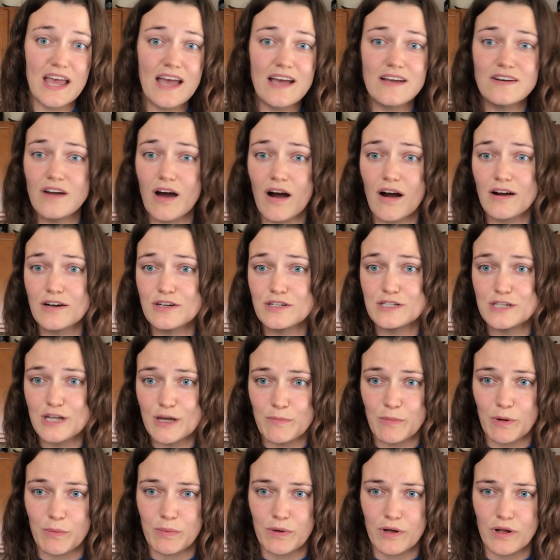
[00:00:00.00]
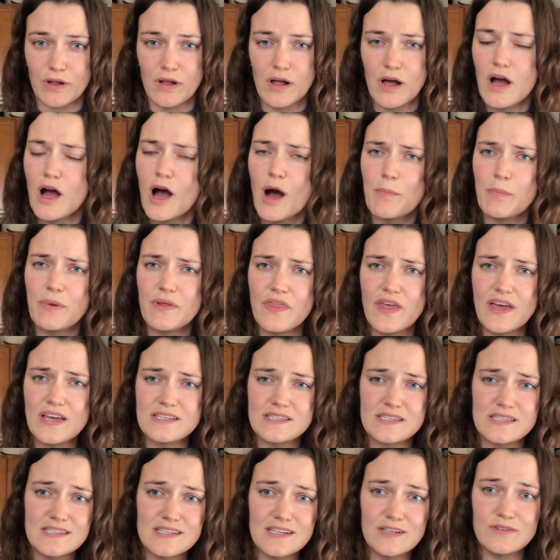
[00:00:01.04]
and are dimmable, but they
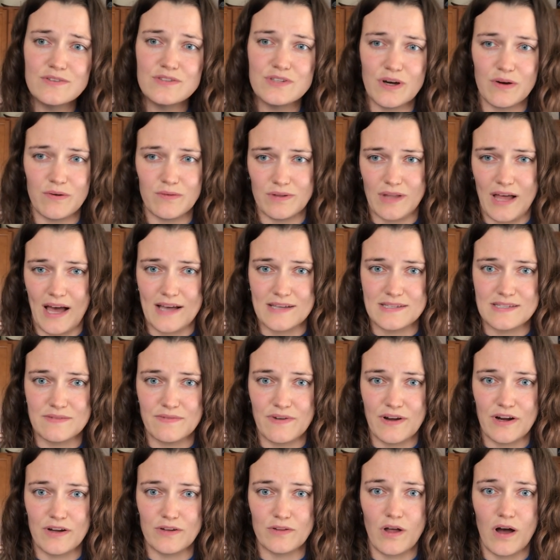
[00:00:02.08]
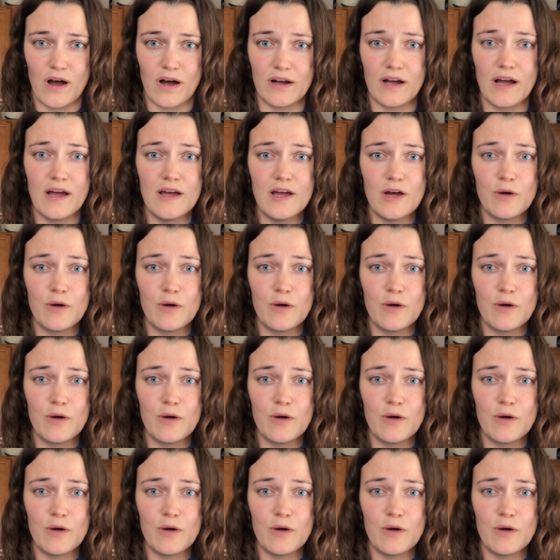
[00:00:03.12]
still don't last very long